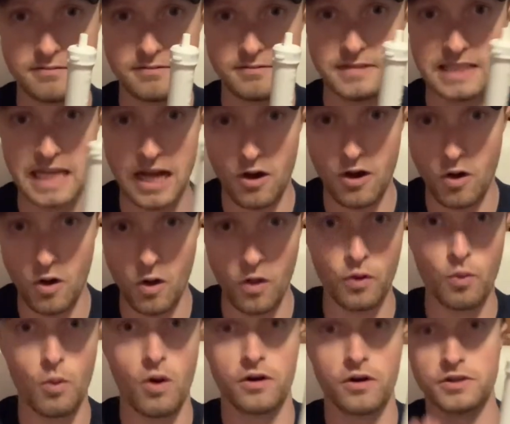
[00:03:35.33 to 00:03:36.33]
now all the
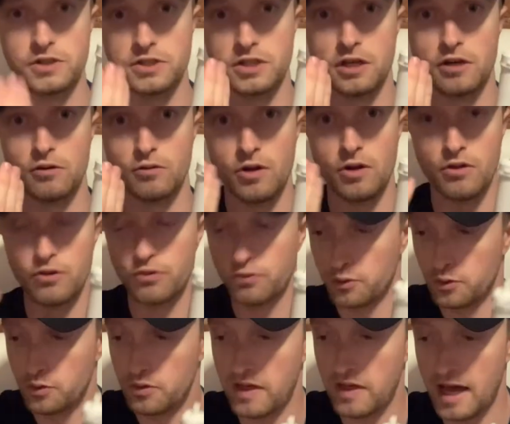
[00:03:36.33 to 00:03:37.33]
water is gonna run
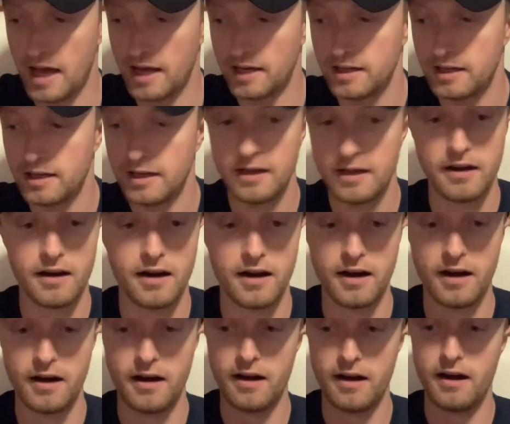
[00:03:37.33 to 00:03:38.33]
through that.
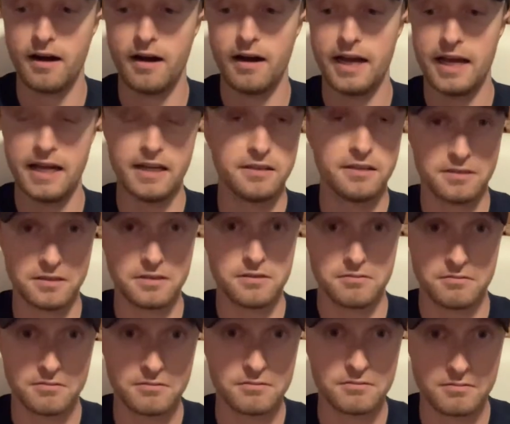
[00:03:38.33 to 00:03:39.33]
And
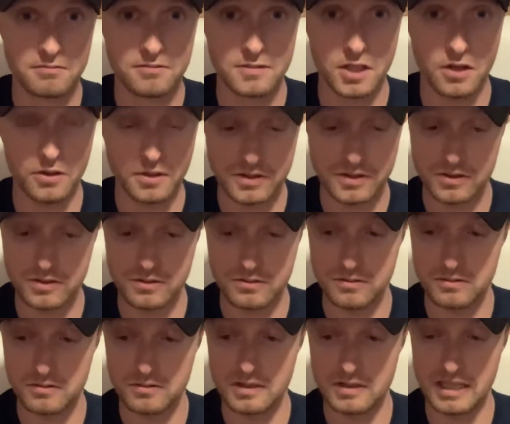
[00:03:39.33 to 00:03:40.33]
you know,
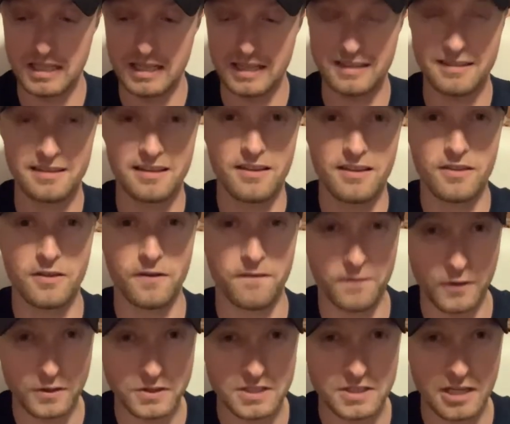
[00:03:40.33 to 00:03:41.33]
it's the
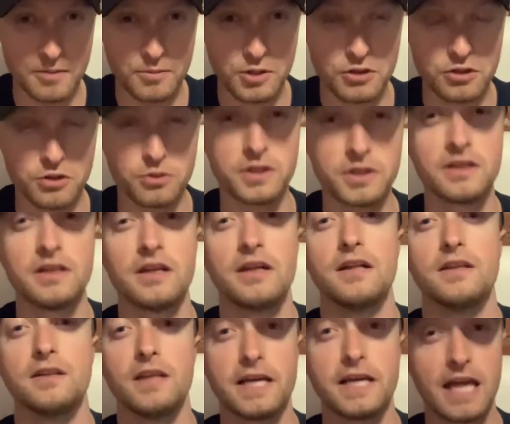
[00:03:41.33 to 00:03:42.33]
first time you do it,
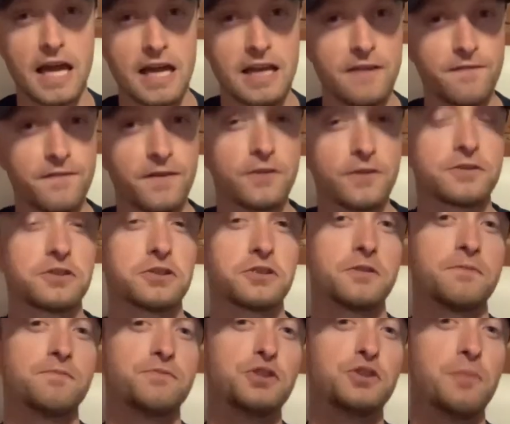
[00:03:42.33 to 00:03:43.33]
like any
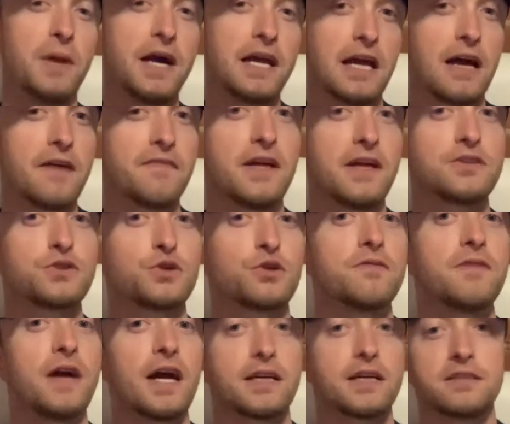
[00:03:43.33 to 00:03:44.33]
filter, you might have that sort of
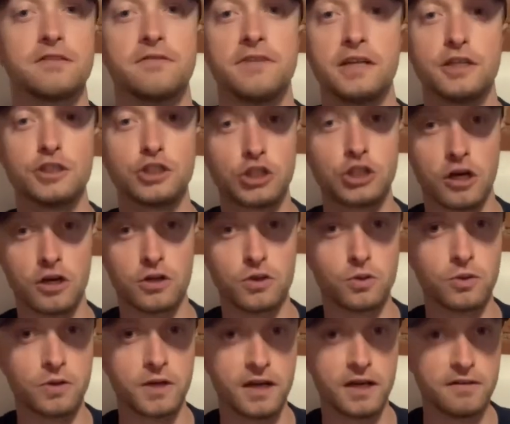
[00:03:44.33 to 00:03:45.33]
activated
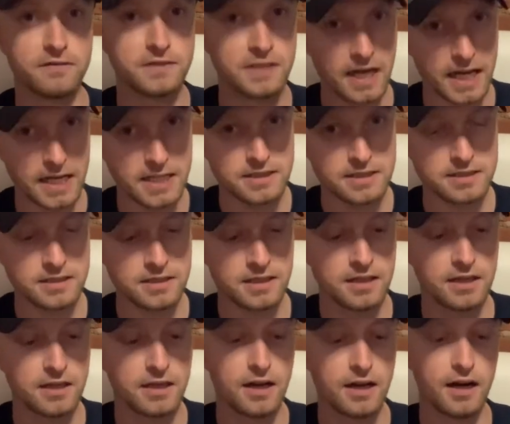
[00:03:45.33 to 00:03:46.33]
charcoal kind of taste.
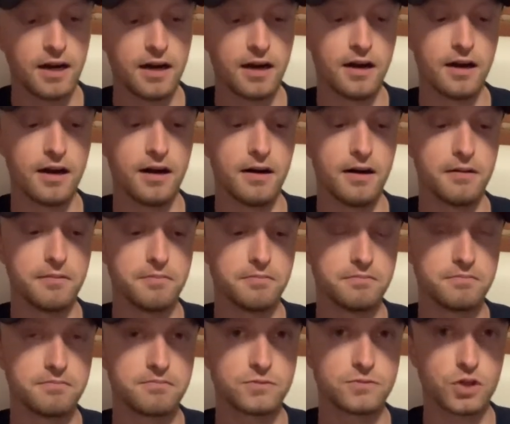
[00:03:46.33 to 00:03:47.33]

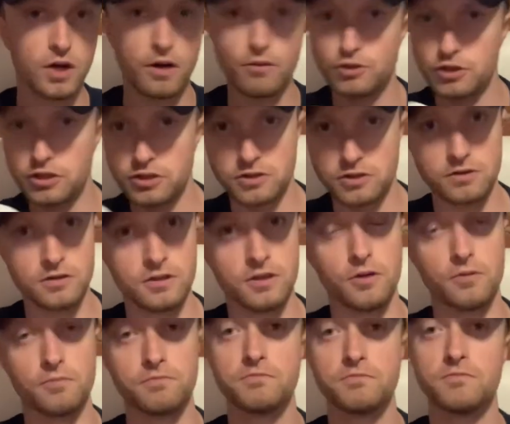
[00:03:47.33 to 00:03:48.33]
So I would just, you
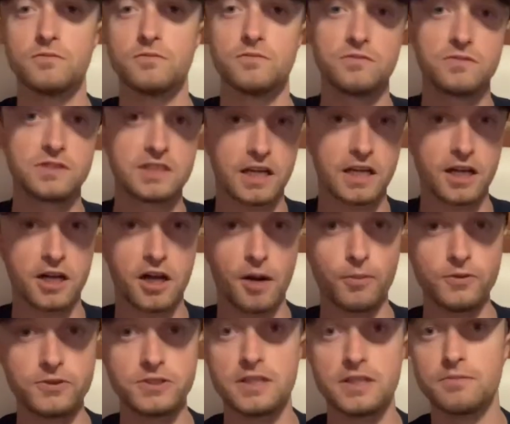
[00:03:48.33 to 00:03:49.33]
know, take a
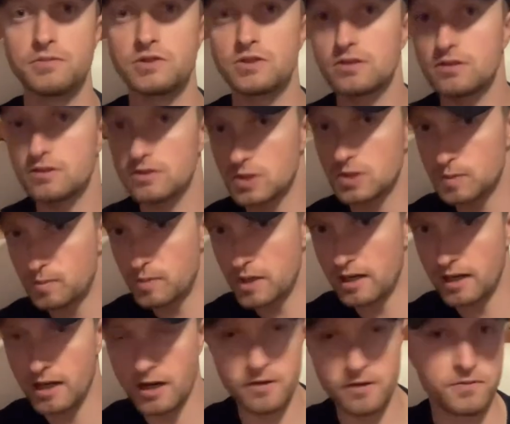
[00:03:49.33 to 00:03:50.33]
couple sips, spit it
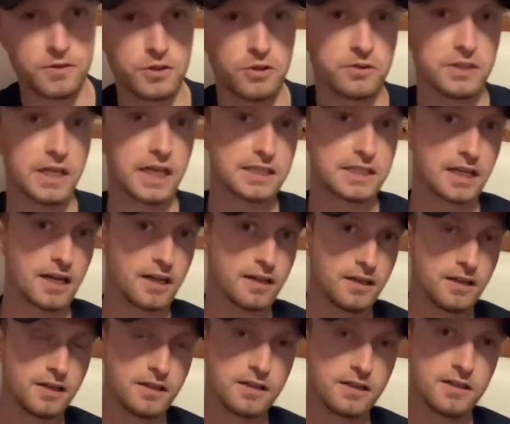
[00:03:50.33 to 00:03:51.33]
out if you don't like that,
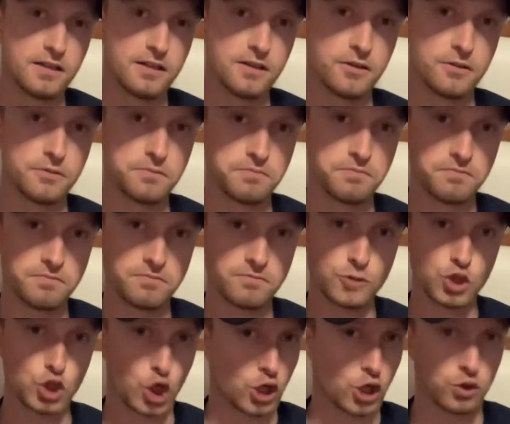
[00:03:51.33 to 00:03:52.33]
you know,
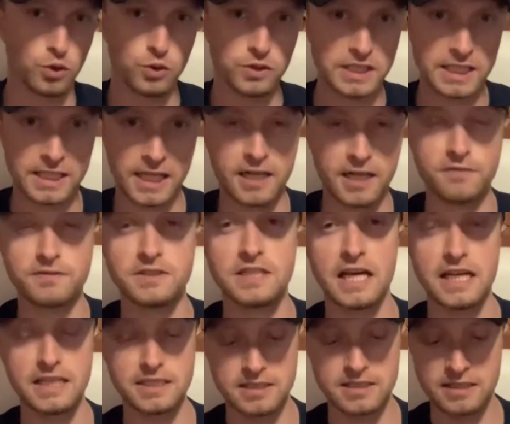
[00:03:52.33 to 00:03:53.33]
charcoal-y kind of
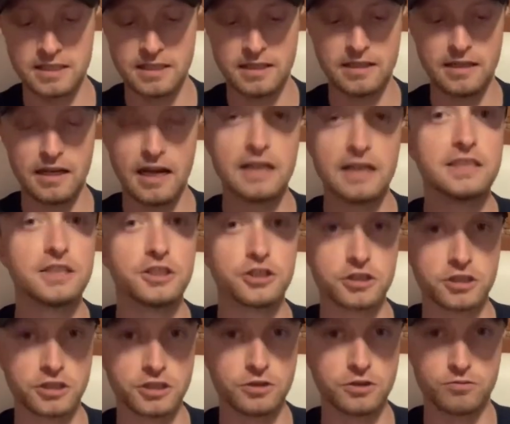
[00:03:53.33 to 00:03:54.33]
taste, and then you're
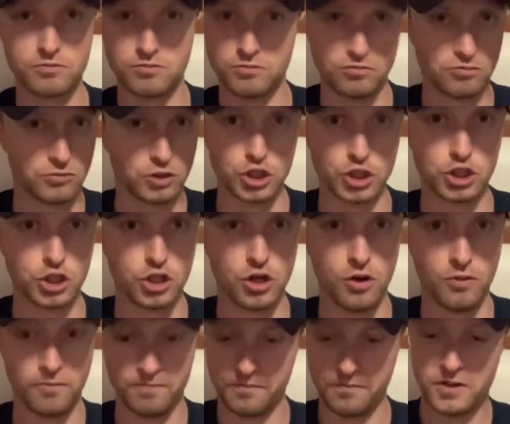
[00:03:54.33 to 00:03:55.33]
good to go.
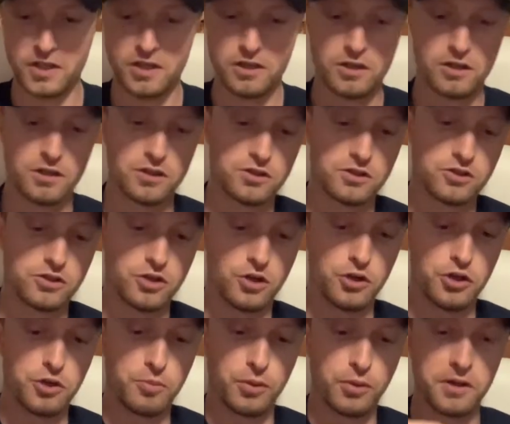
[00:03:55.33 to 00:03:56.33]
So
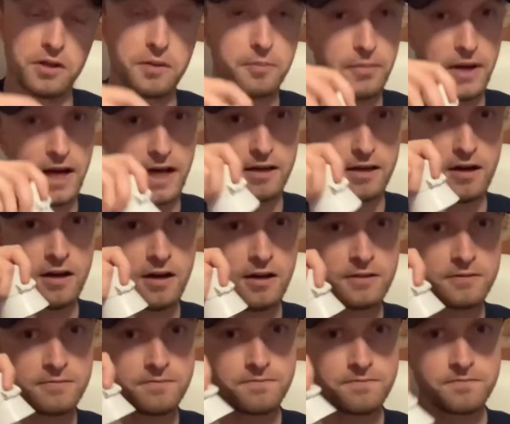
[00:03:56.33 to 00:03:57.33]
you put it back
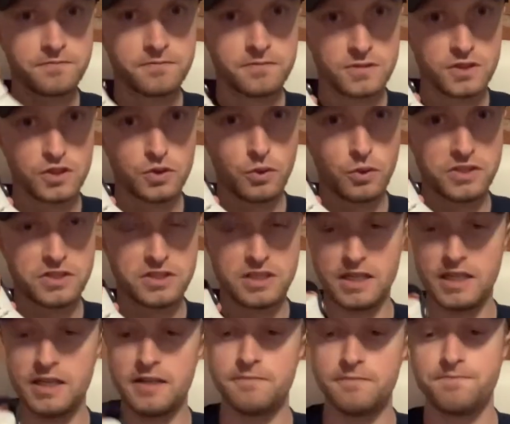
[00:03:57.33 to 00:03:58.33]
on, twist it
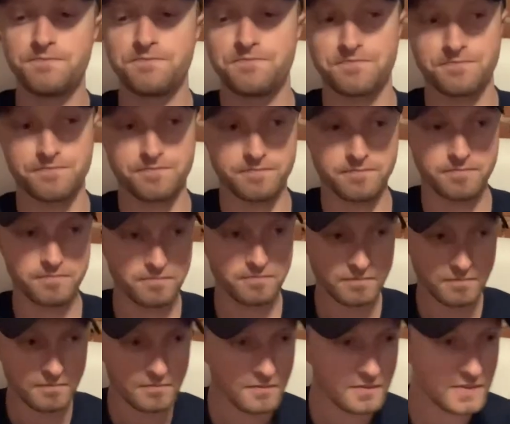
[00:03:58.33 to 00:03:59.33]
in,
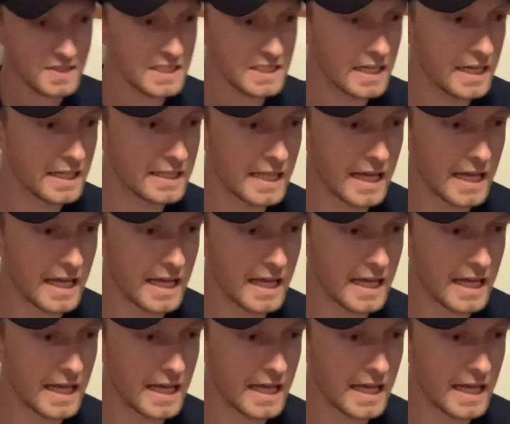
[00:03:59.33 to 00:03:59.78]
and